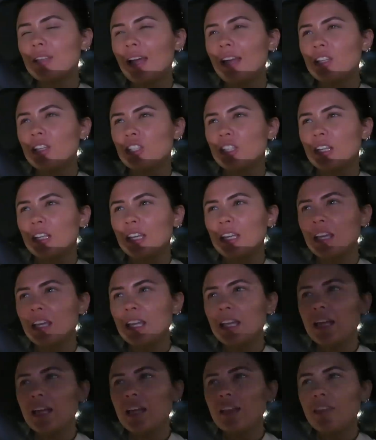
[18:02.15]
like, actually,
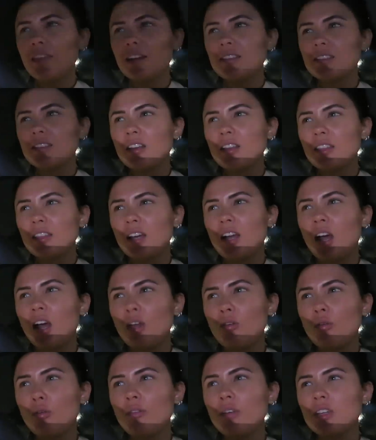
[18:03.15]
that's the
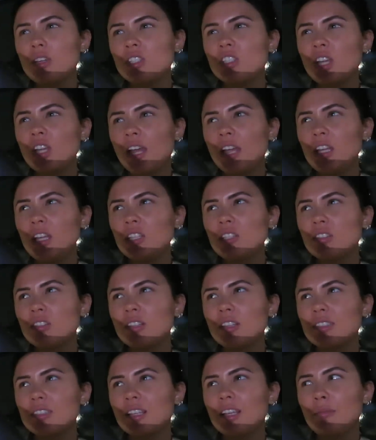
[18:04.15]
color of it has changed. I was
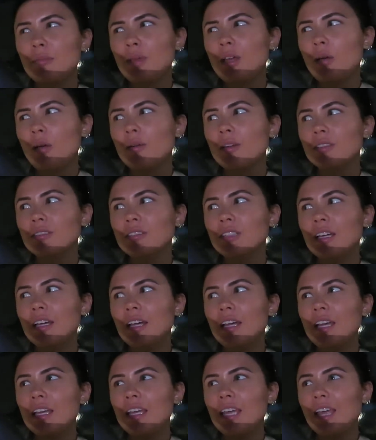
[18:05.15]
like, so let me go
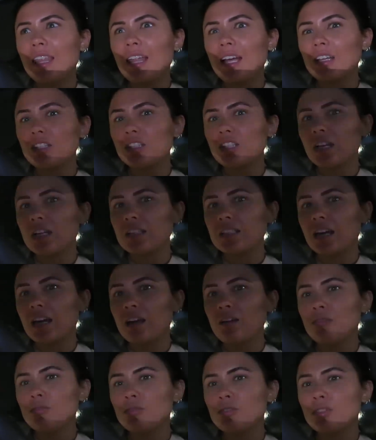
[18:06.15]
and get that checked
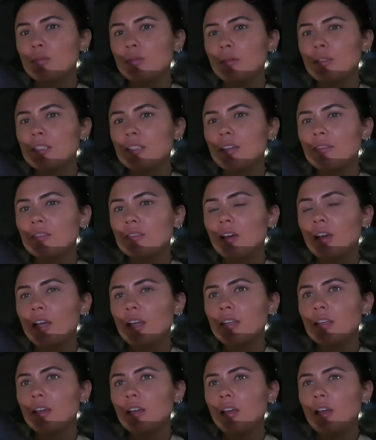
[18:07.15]
out just on the safe
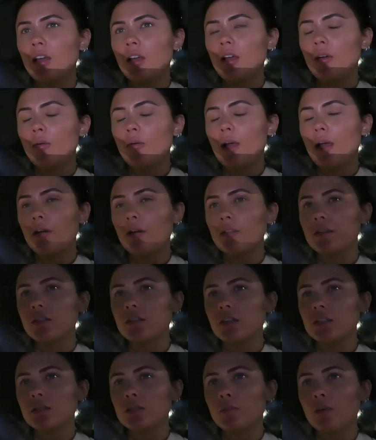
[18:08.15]
side. Wow, these
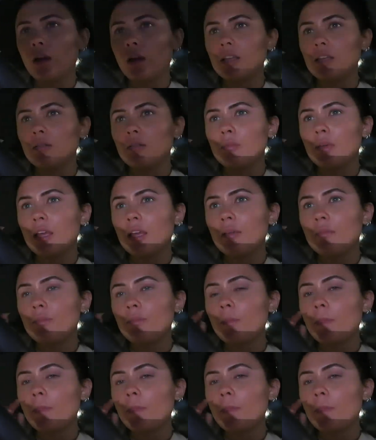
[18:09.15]
lights are blinding me.